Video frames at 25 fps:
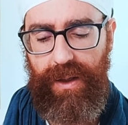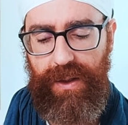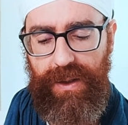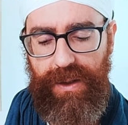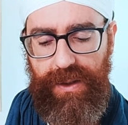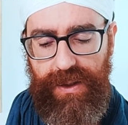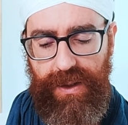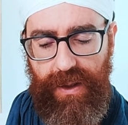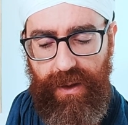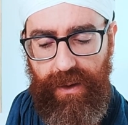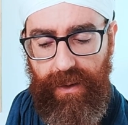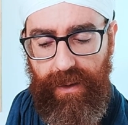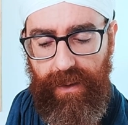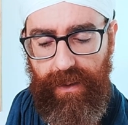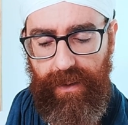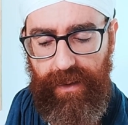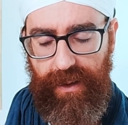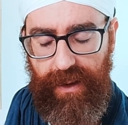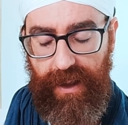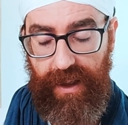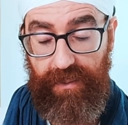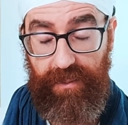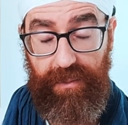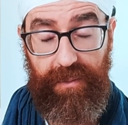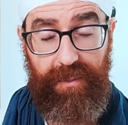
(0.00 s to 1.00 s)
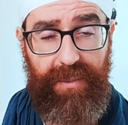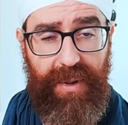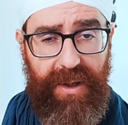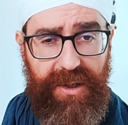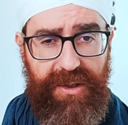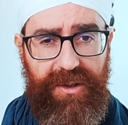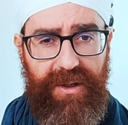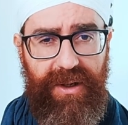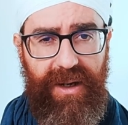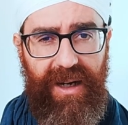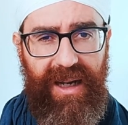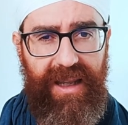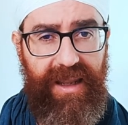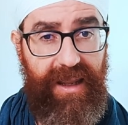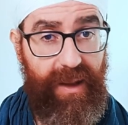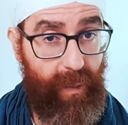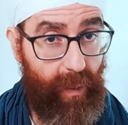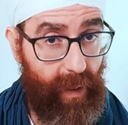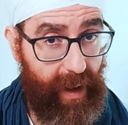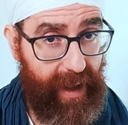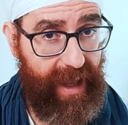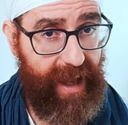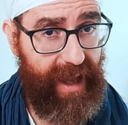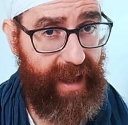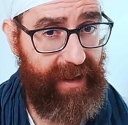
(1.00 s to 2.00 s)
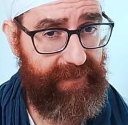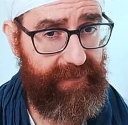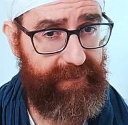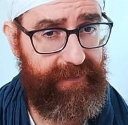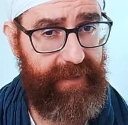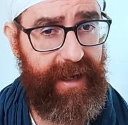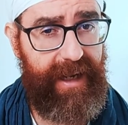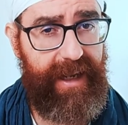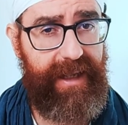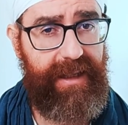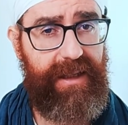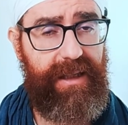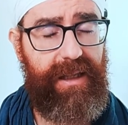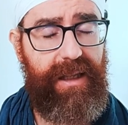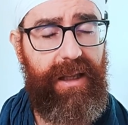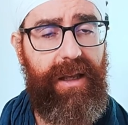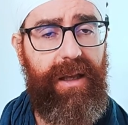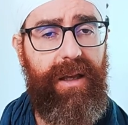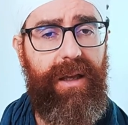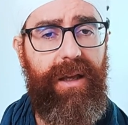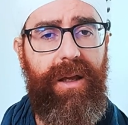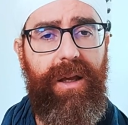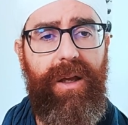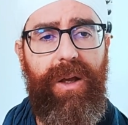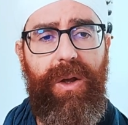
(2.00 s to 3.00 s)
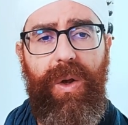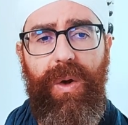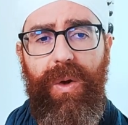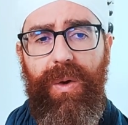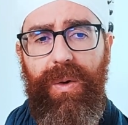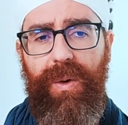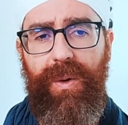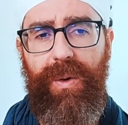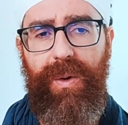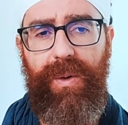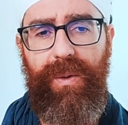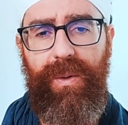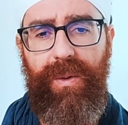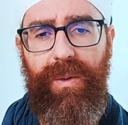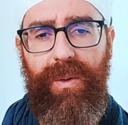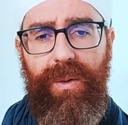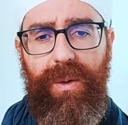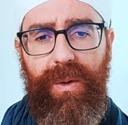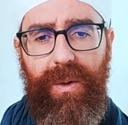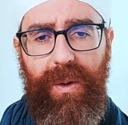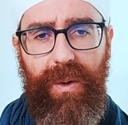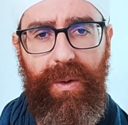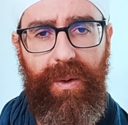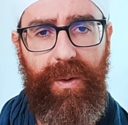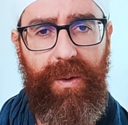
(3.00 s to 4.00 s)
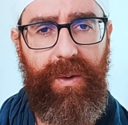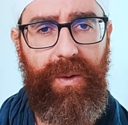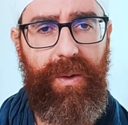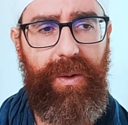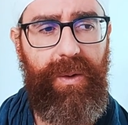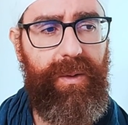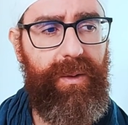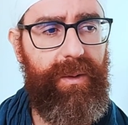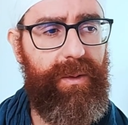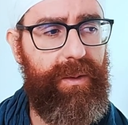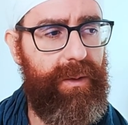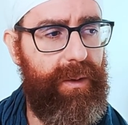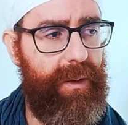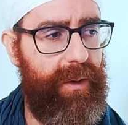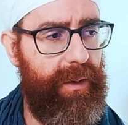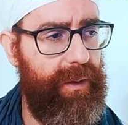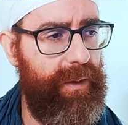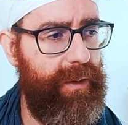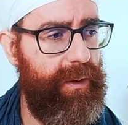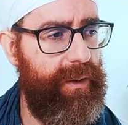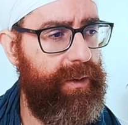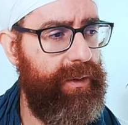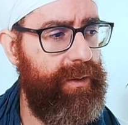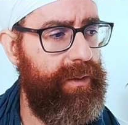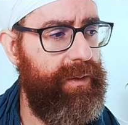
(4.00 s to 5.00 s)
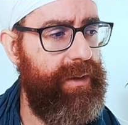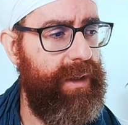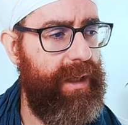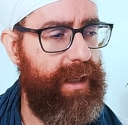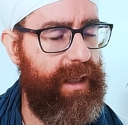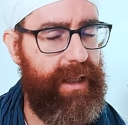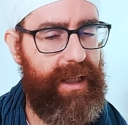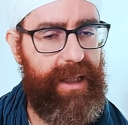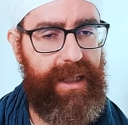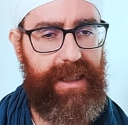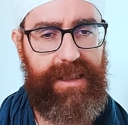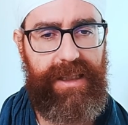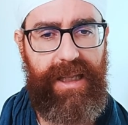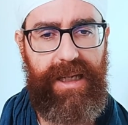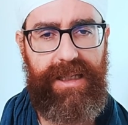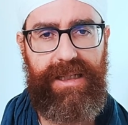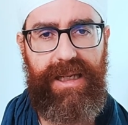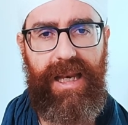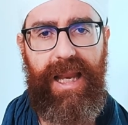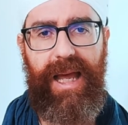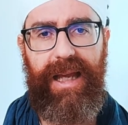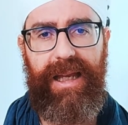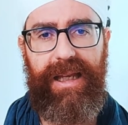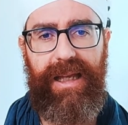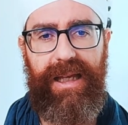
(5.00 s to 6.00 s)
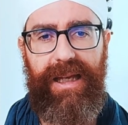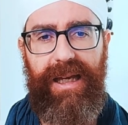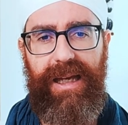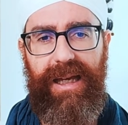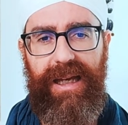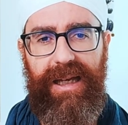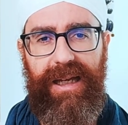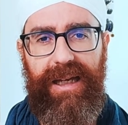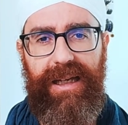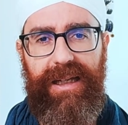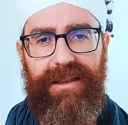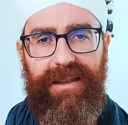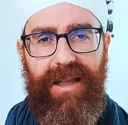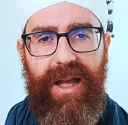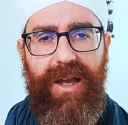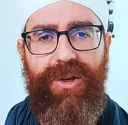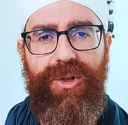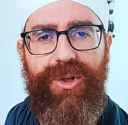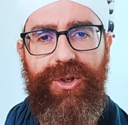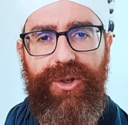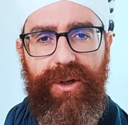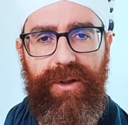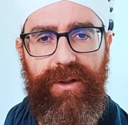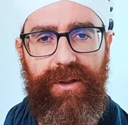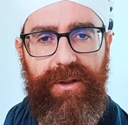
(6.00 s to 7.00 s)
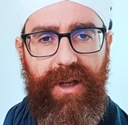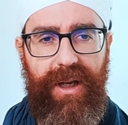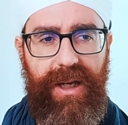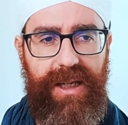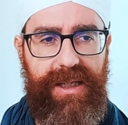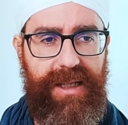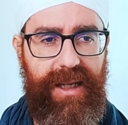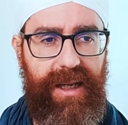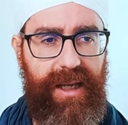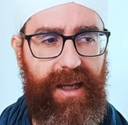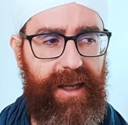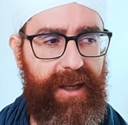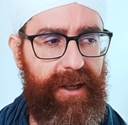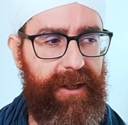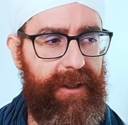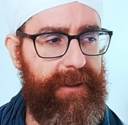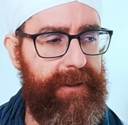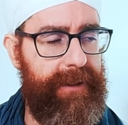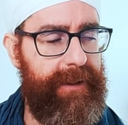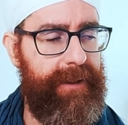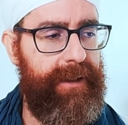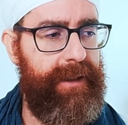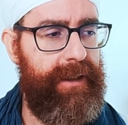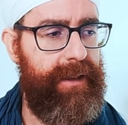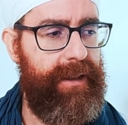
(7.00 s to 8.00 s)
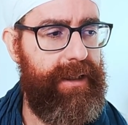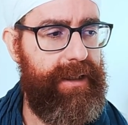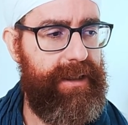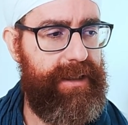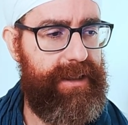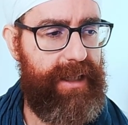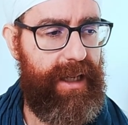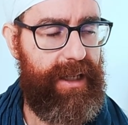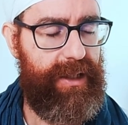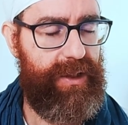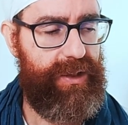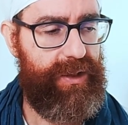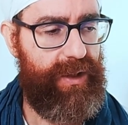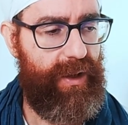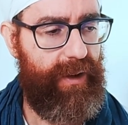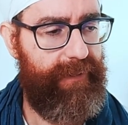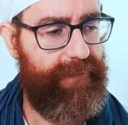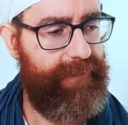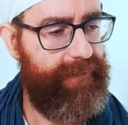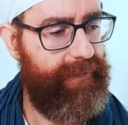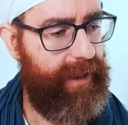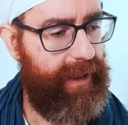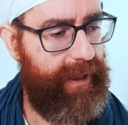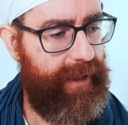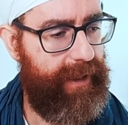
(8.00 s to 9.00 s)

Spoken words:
So in personally, the way I feel it, Guru, Guru, Guru, is there is like a tension, there is a sense of